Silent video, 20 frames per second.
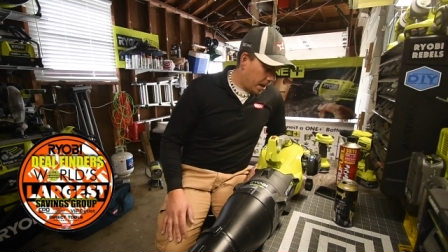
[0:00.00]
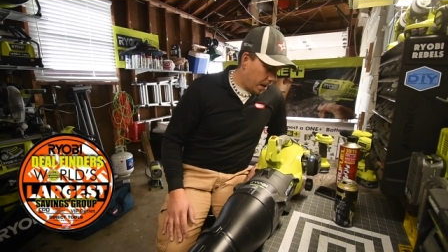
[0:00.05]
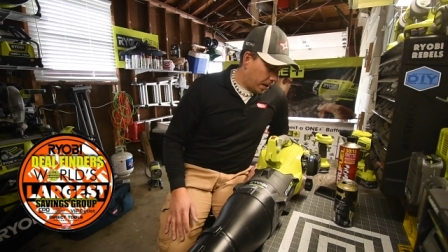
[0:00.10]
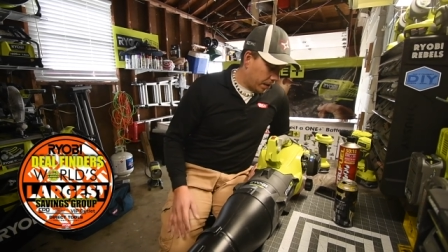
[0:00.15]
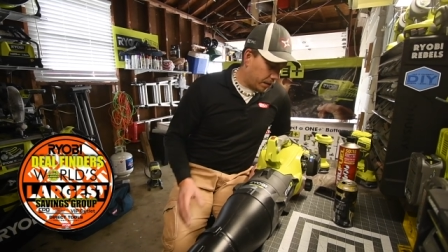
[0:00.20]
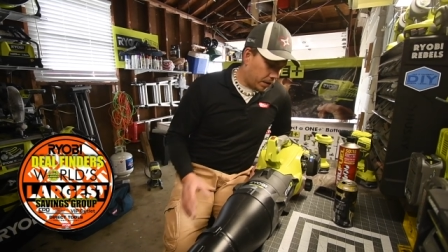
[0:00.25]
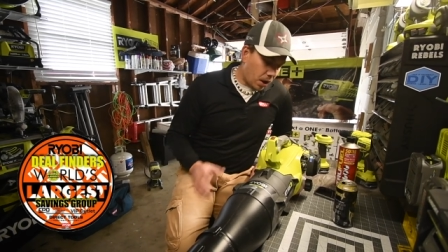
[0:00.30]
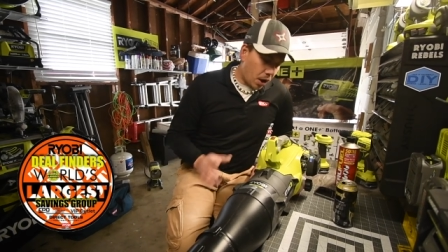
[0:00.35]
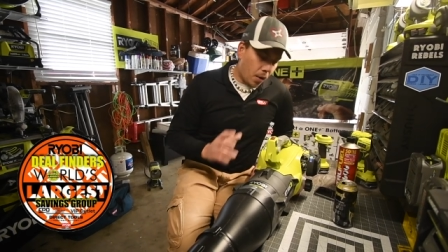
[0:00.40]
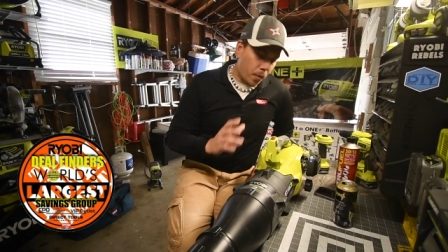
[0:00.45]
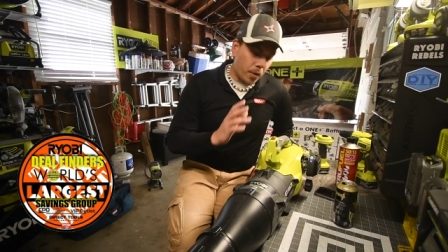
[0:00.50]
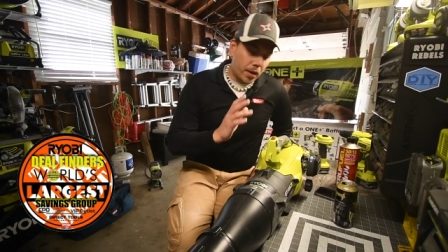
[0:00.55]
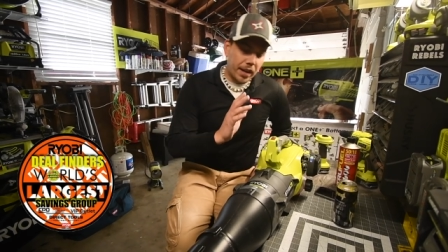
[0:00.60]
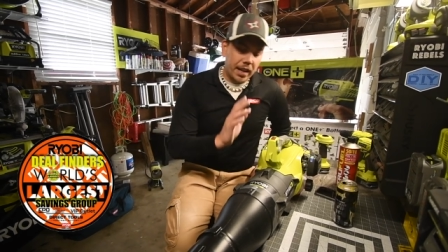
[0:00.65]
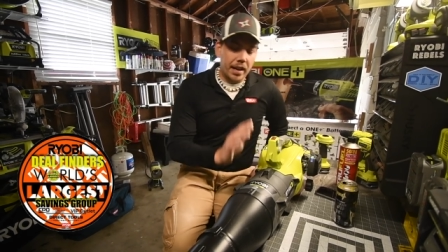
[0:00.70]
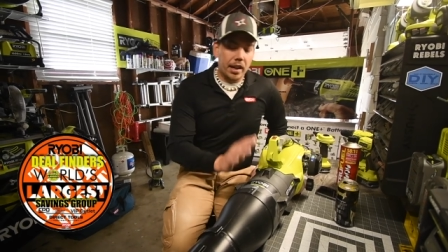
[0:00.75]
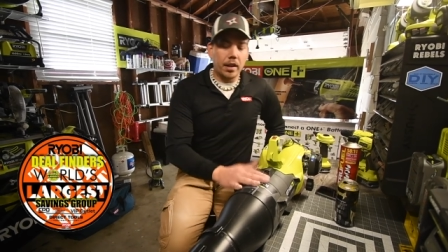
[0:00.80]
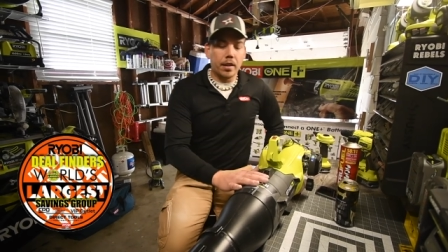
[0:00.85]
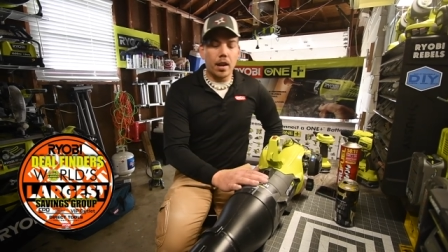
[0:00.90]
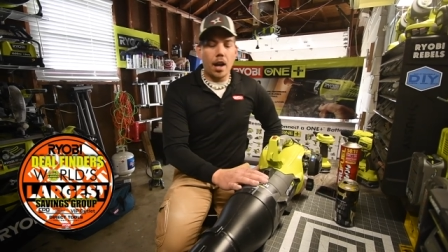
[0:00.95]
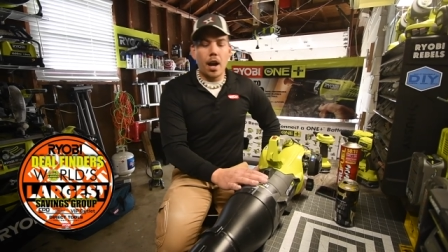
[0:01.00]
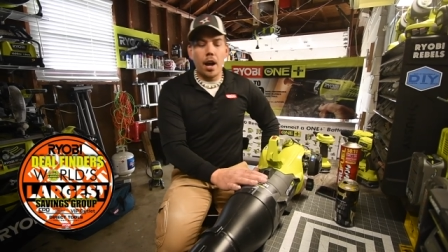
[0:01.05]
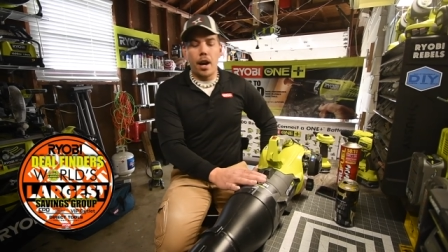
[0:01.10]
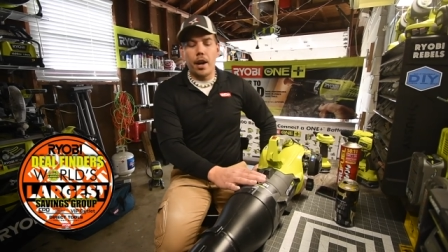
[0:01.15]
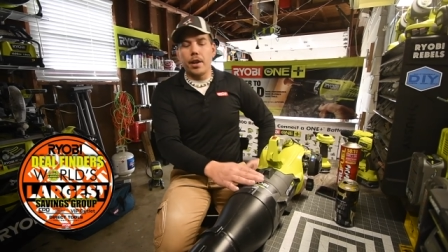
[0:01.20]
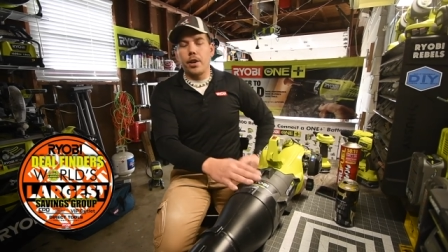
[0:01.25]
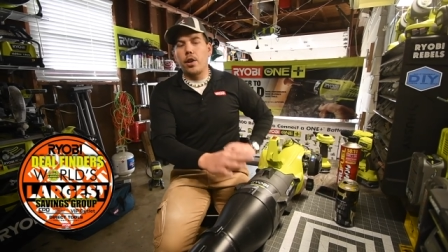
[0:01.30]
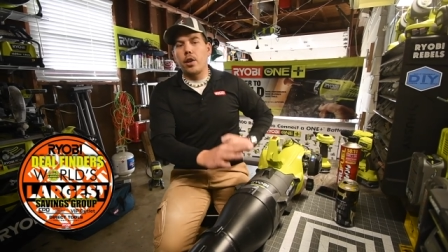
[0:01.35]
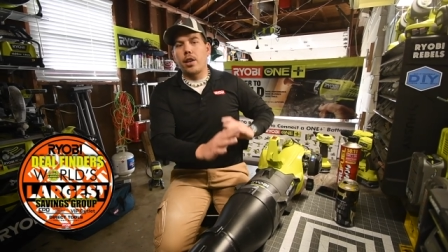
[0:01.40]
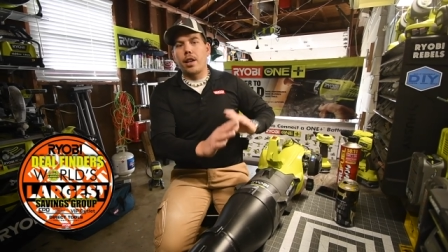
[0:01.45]
So we're gonna, uh,
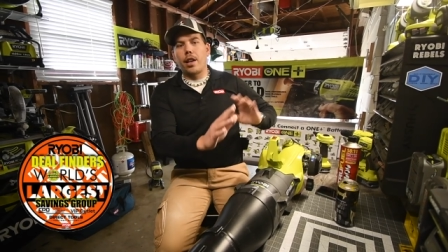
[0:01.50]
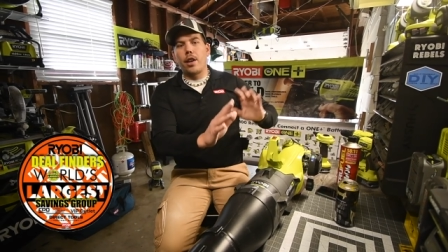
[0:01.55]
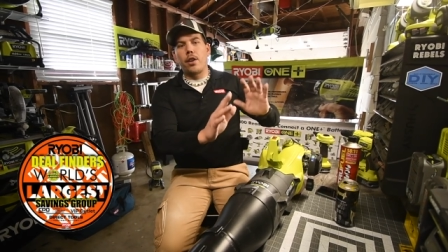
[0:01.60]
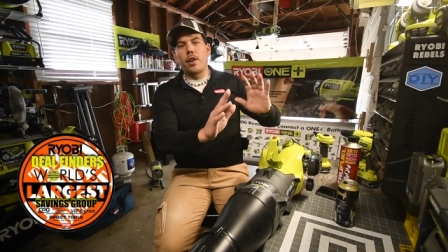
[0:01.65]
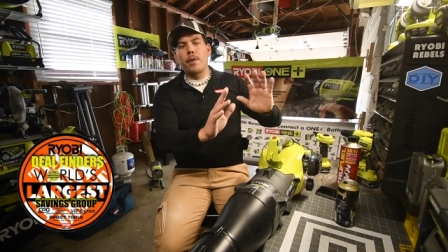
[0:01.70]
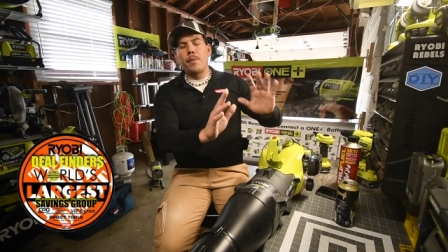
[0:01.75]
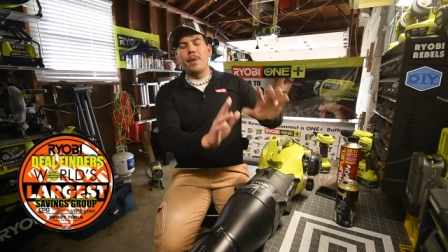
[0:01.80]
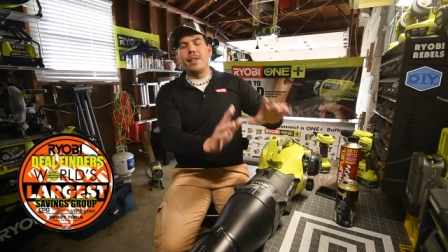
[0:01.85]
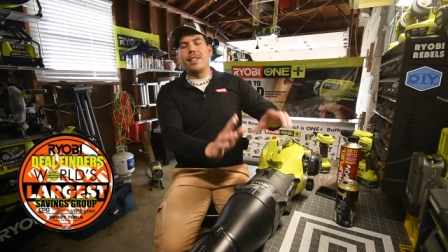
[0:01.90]
you're, you're, gonna be